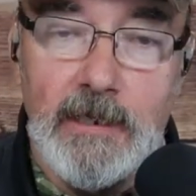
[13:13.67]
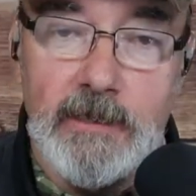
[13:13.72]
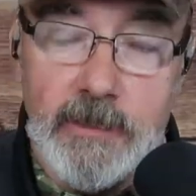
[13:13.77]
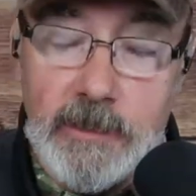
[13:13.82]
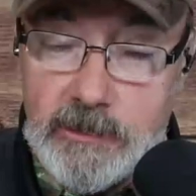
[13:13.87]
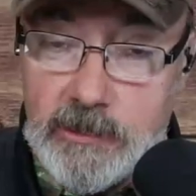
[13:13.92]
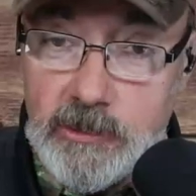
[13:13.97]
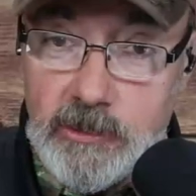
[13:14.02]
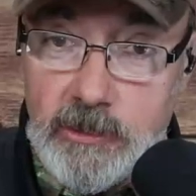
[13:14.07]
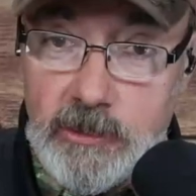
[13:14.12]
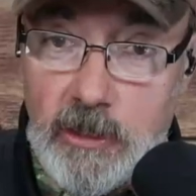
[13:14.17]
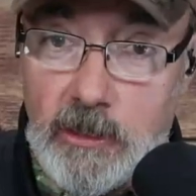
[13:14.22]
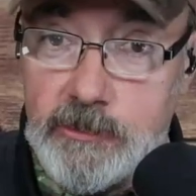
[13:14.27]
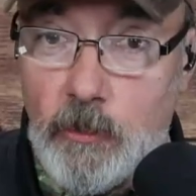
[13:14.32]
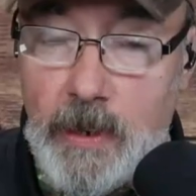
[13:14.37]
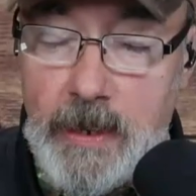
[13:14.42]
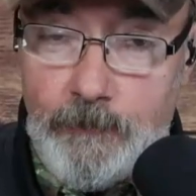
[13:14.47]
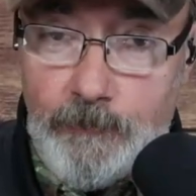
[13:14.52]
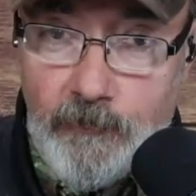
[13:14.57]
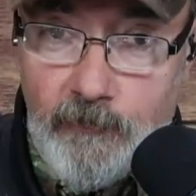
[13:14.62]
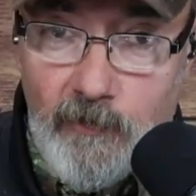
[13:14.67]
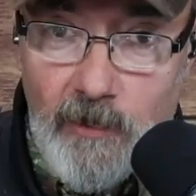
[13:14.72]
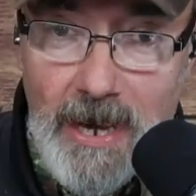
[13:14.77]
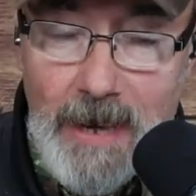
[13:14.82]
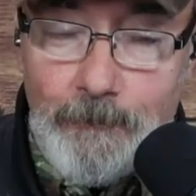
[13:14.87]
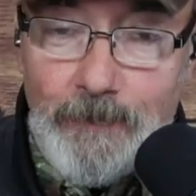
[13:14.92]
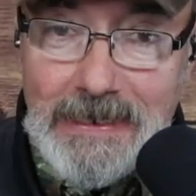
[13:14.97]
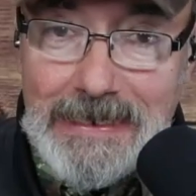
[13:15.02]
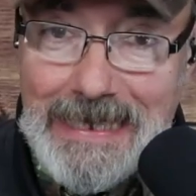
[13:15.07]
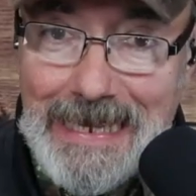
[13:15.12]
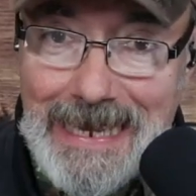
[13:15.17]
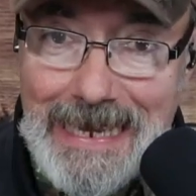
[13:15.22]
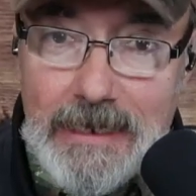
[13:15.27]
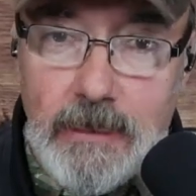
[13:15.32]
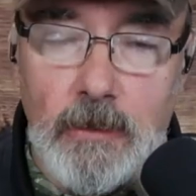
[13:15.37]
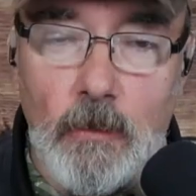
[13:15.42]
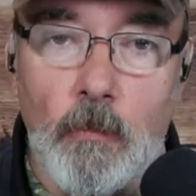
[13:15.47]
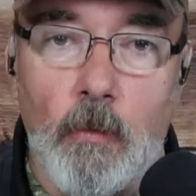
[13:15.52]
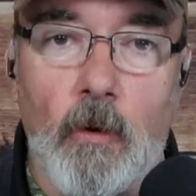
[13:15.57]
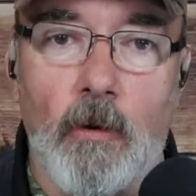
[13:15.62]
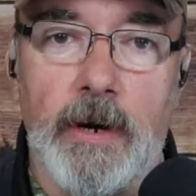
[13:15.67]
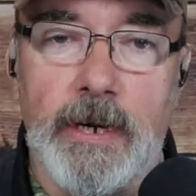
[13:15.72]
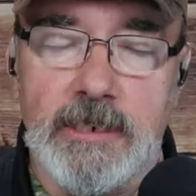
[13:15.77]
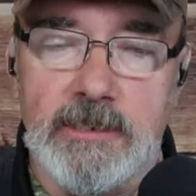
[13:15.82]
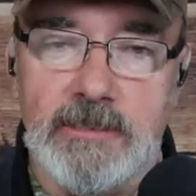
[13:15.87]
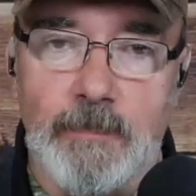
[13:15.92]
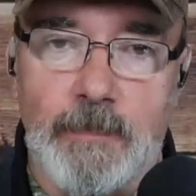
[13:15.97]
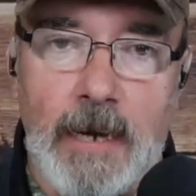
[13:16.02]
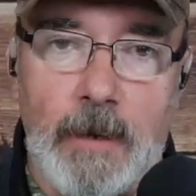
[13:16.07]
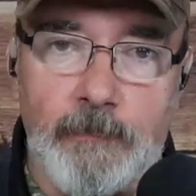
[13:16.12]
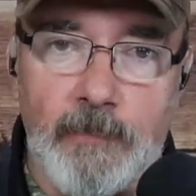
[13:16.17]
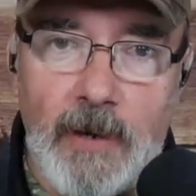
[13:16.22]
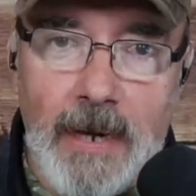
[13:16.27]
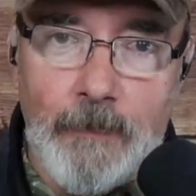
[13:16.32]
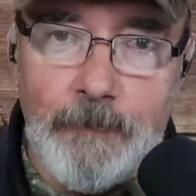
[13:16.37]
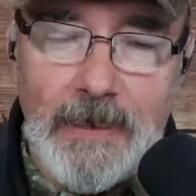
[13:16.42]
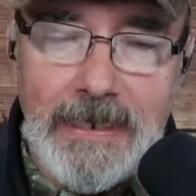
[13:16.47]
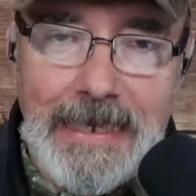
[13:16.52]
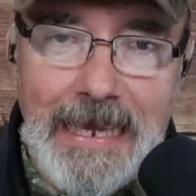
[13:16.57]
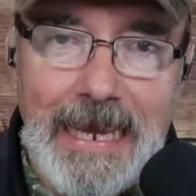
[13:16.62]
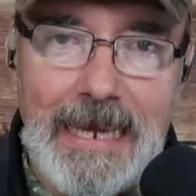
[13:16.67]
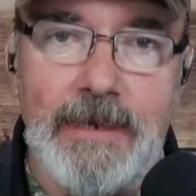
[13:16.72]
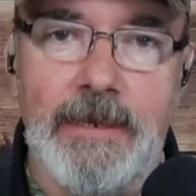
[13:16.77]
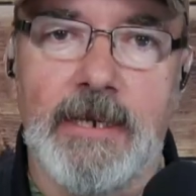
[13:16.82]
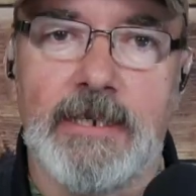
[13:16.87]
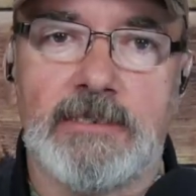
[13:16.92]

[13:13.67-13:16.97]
This is also a propaganda war, and it's about propaganda.